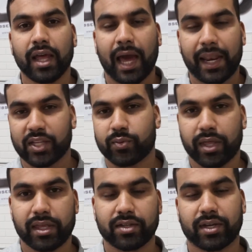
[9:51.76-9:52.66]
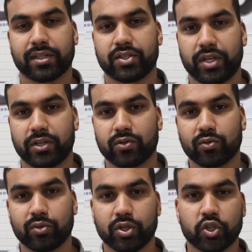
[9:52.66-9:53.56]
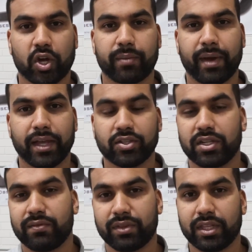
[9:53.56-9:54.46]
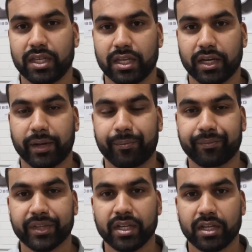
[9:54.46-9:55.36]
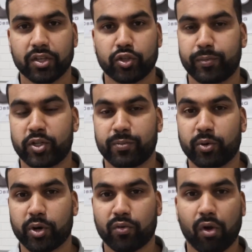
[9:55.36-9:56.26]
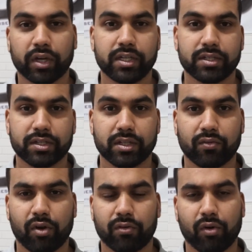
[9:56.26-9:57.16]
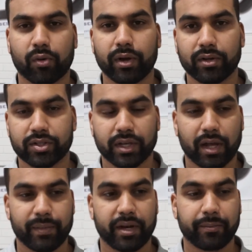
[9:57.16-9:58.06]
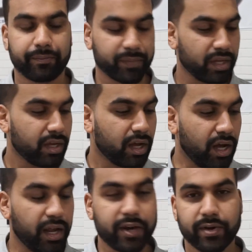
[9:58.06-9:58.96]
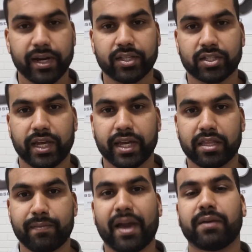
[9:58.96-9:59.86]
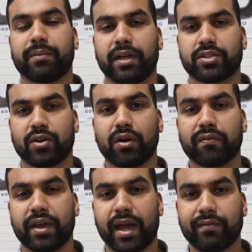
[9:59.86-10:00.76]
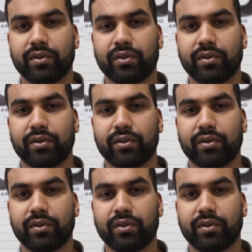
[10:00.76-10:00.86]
and that's where things like the Zentool, the Shine Mates, and even the the super cheap auto Rockies, the Rockwells come in. Anyway, let's take the backing plates off and have a